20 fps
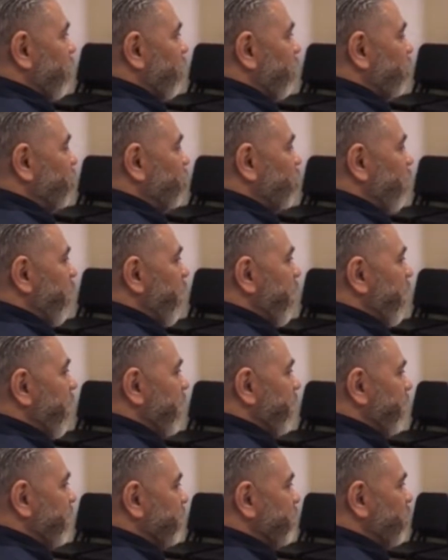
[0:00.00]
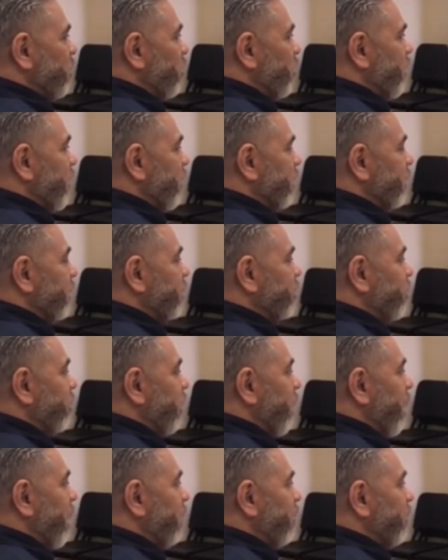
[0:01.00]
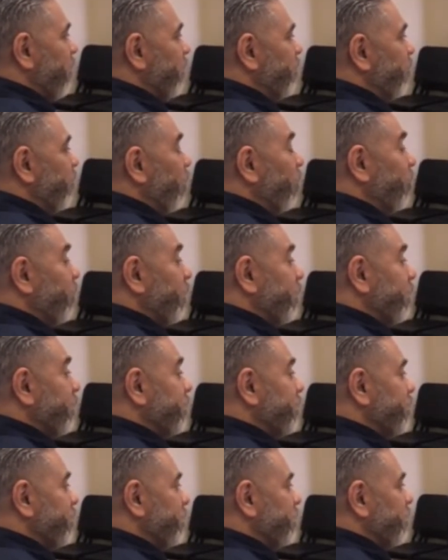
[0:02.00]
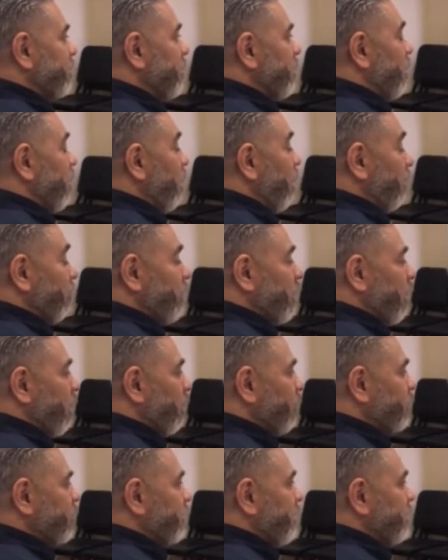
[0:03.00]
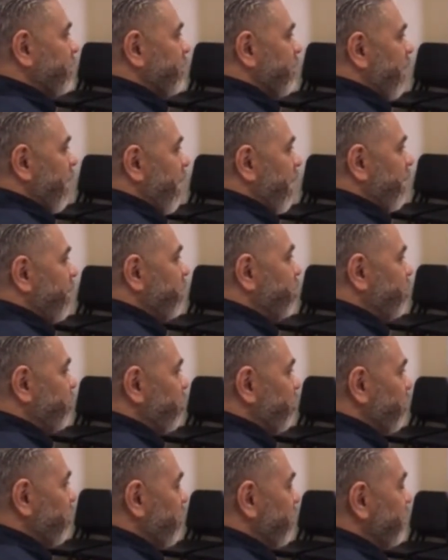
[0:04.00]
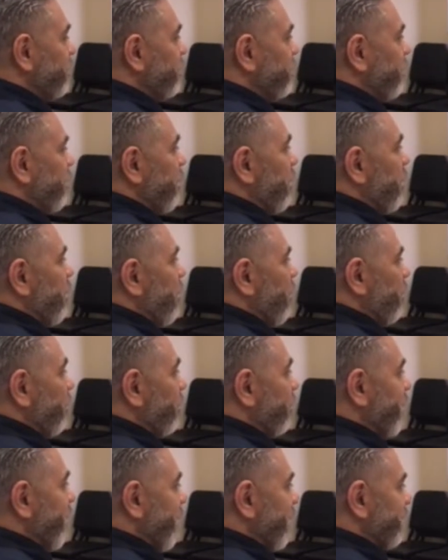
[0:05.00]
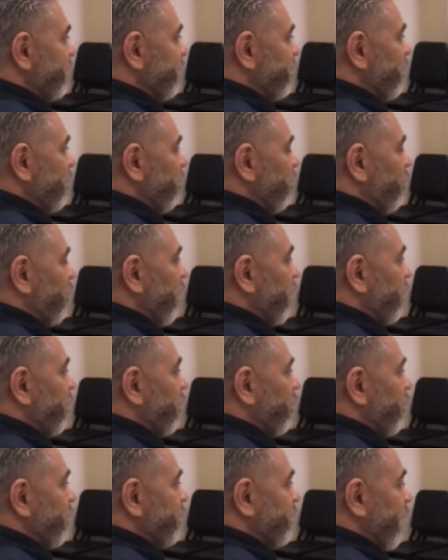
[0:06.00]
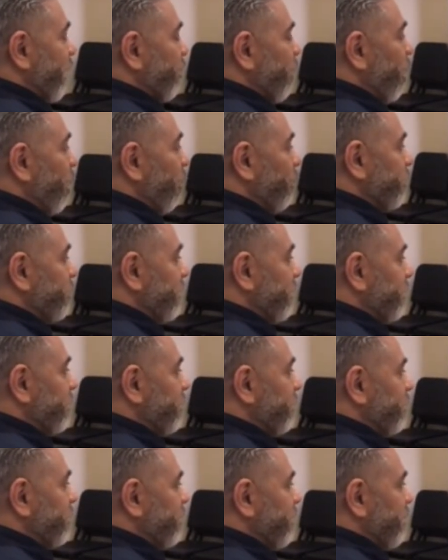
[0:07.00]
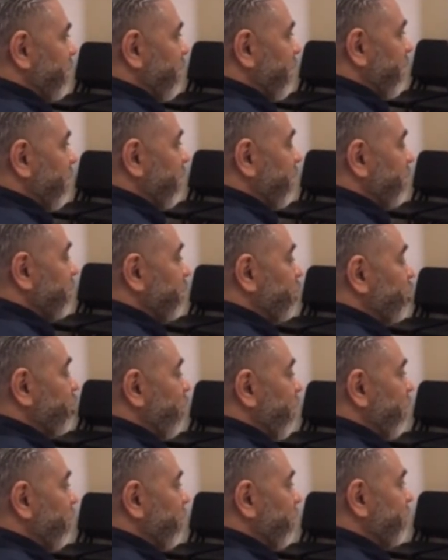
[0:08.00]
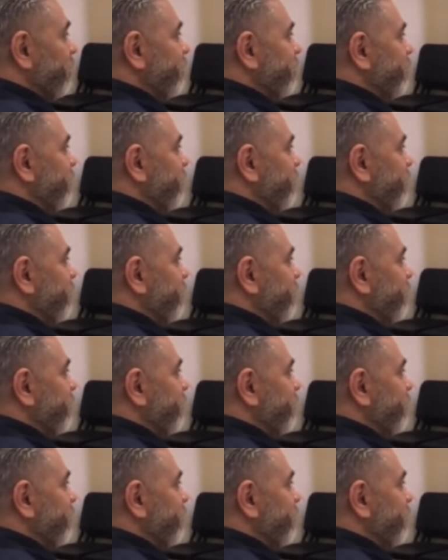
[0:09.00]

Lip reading: Josue is going to describe the properties of the objects, and the students will guess what type of objects he's describing.